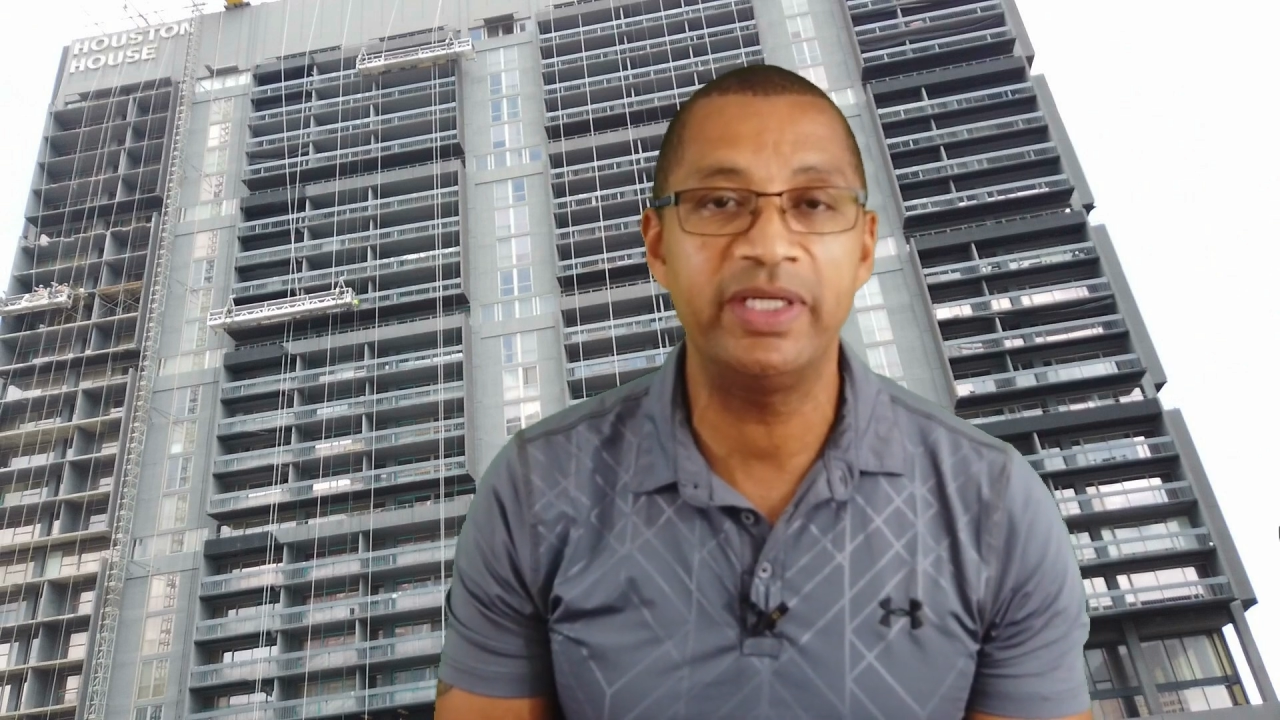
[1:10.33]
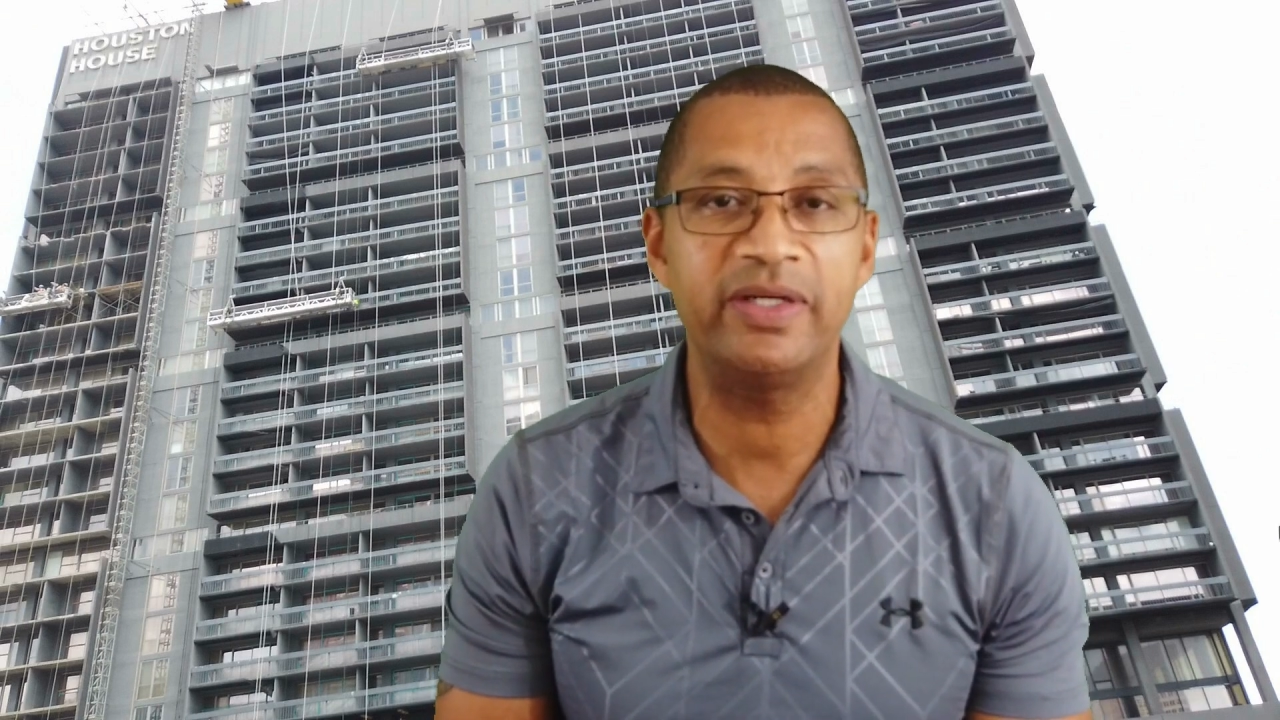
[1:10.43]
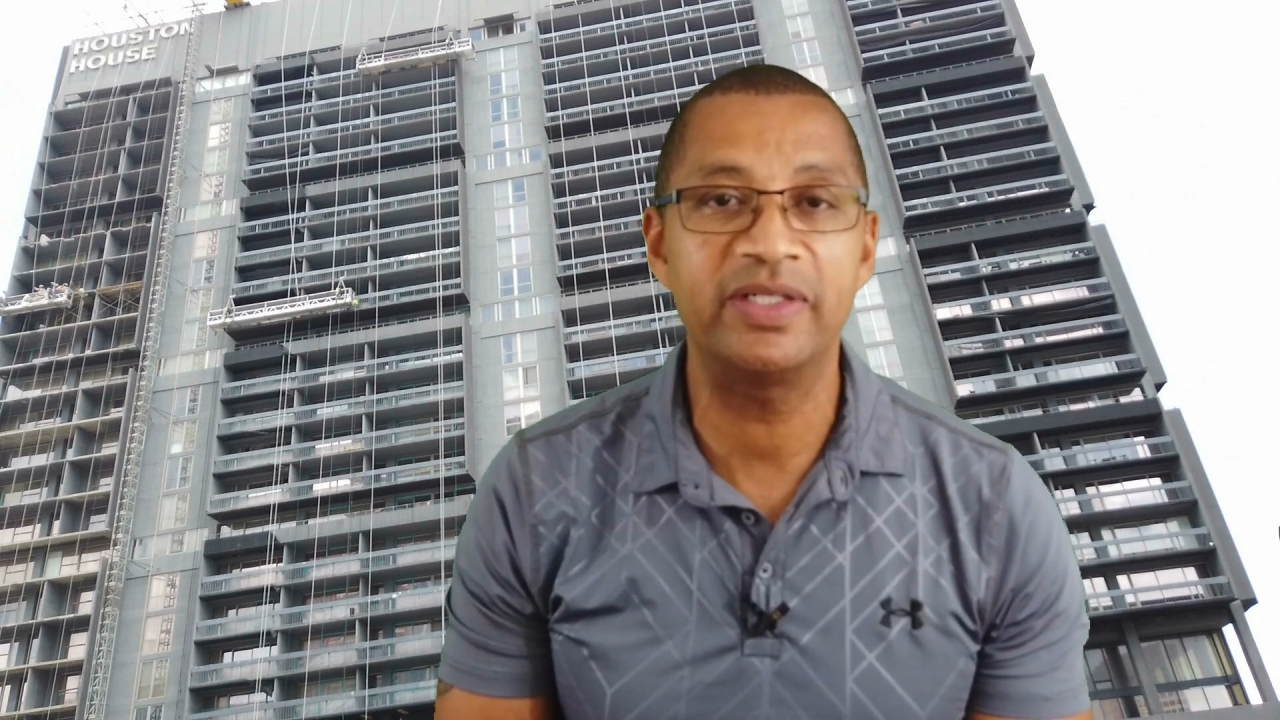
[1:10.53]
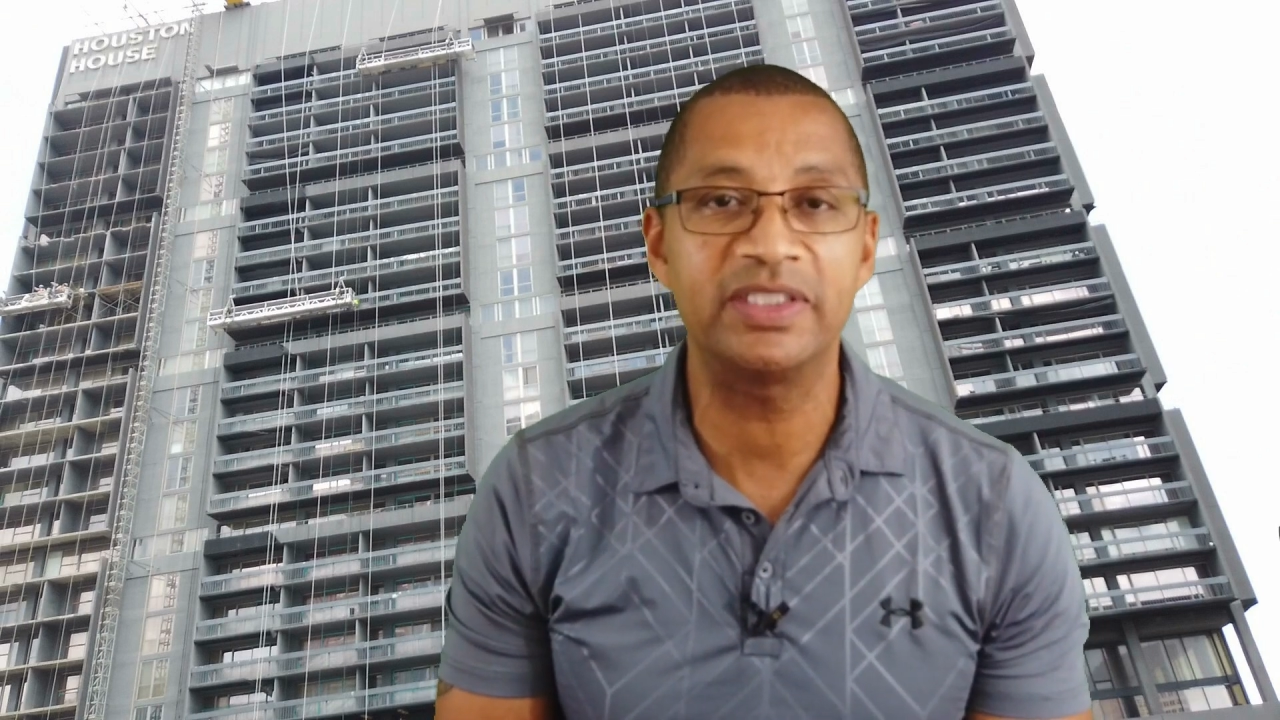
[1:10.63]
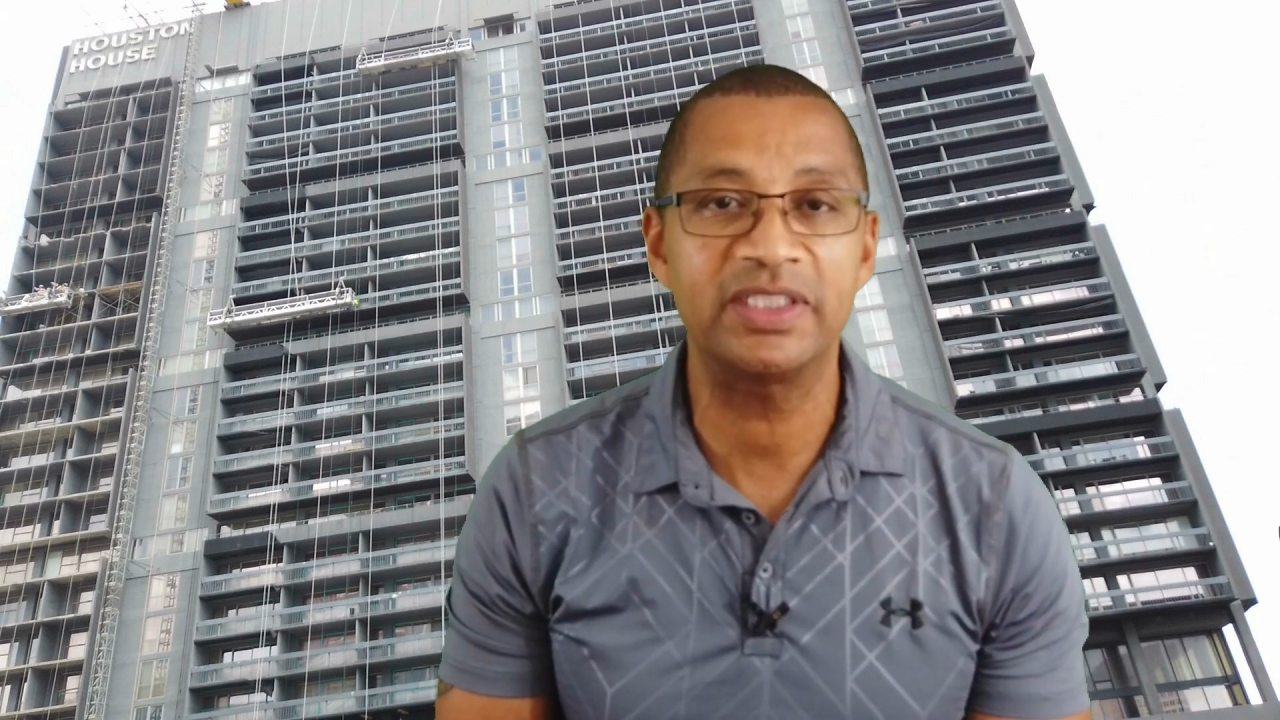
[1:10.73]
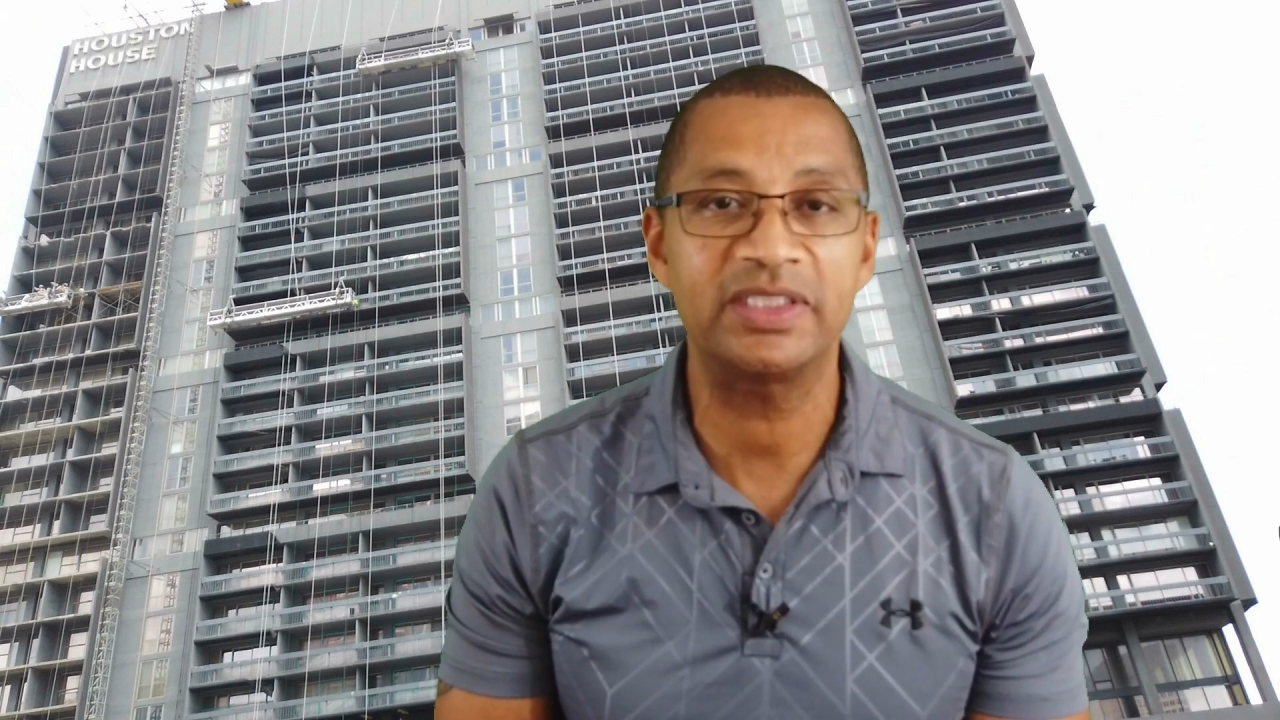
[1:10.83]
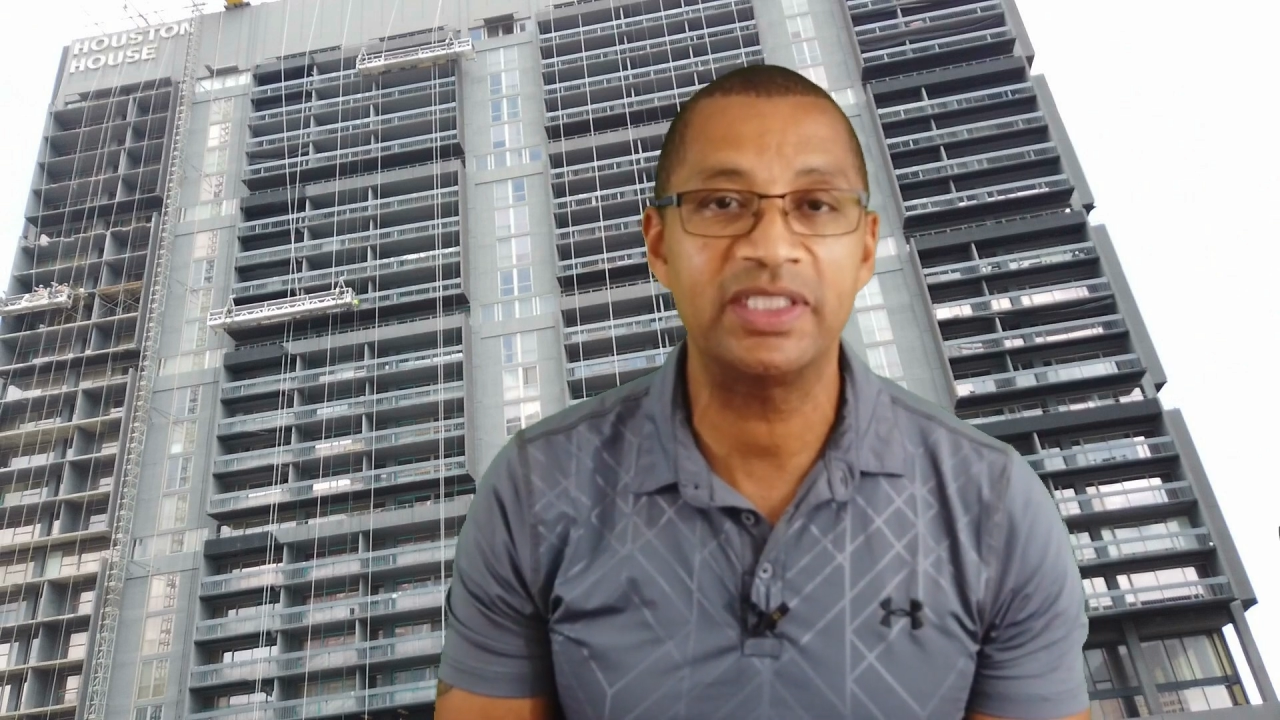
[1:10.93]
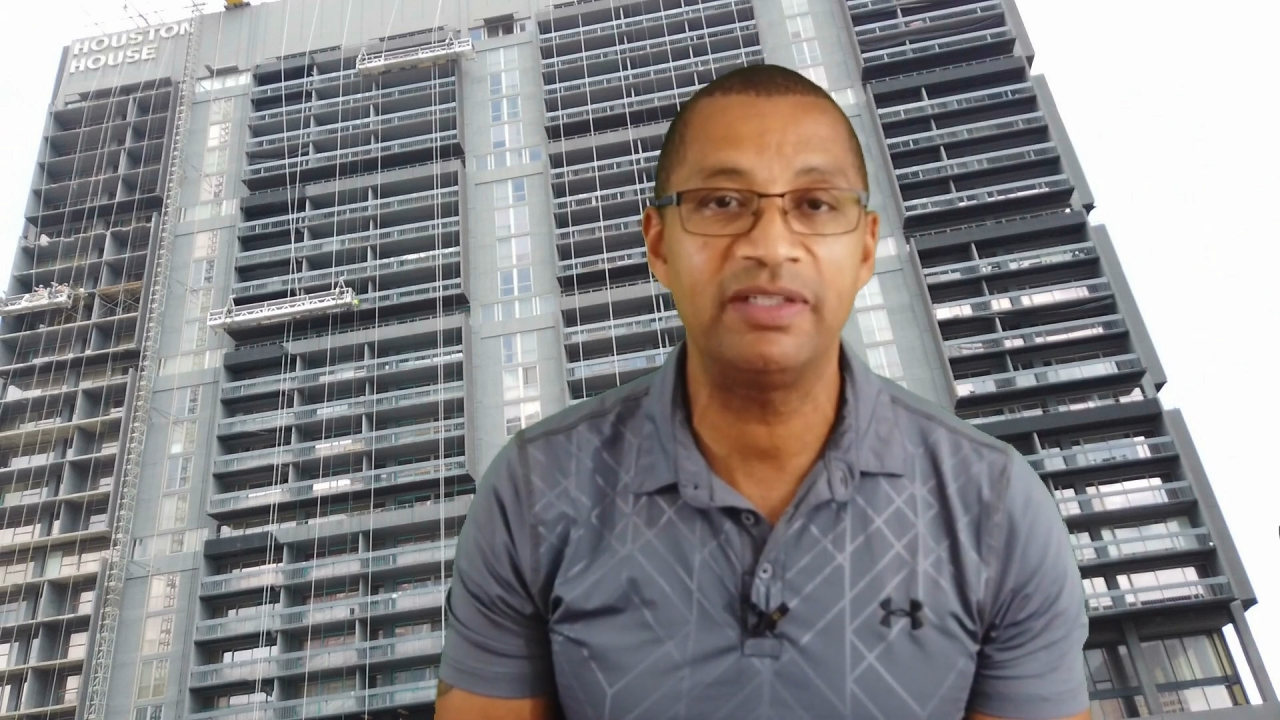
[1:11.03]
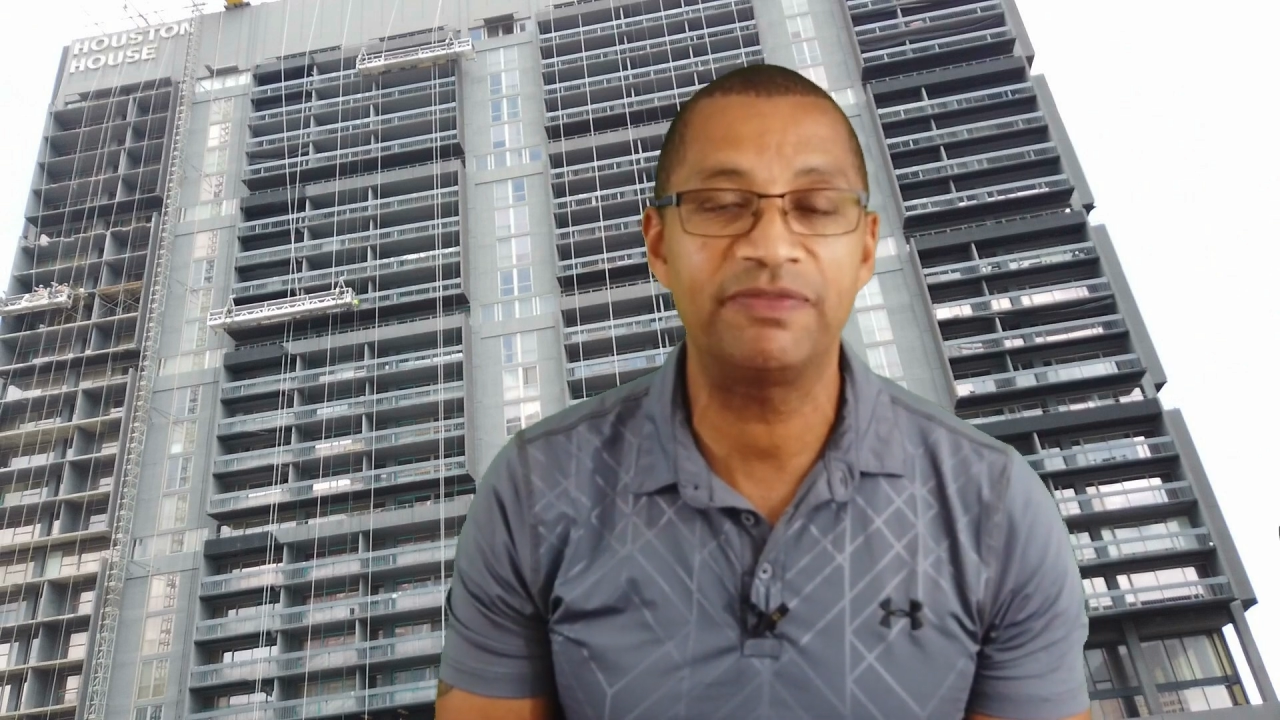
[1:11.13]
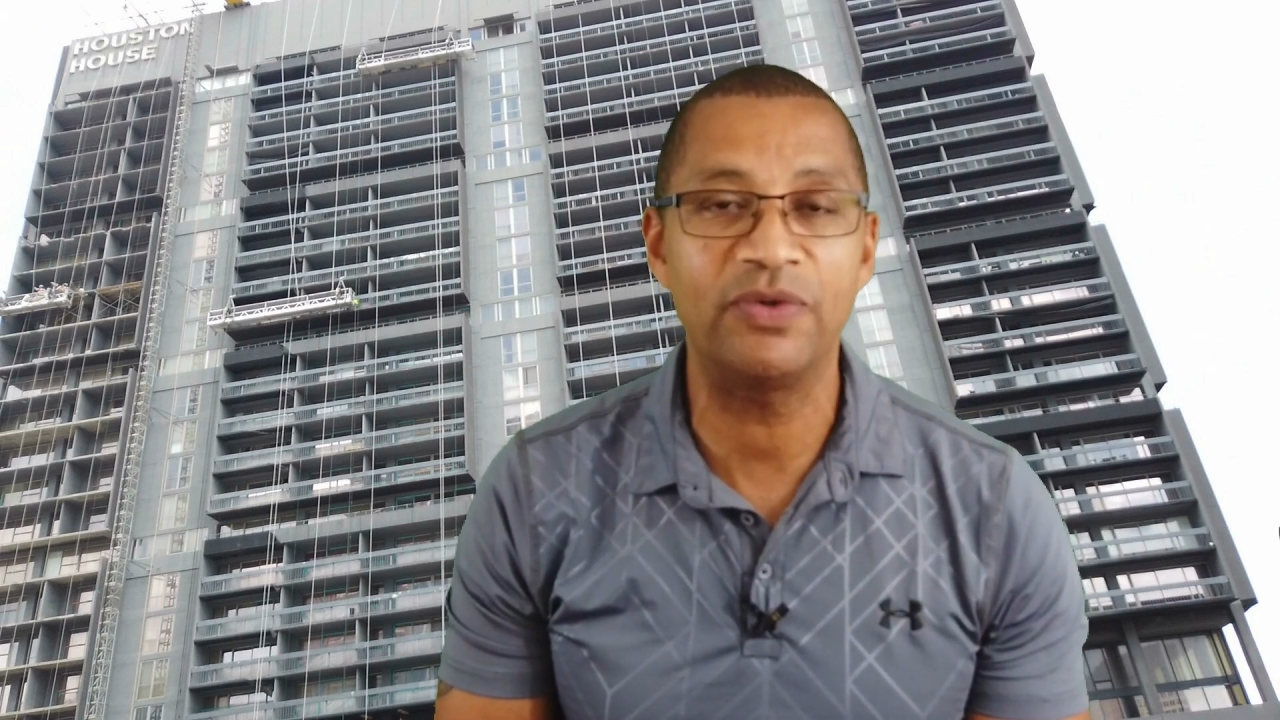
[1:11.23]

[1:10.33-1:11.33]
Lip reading: here and the 16th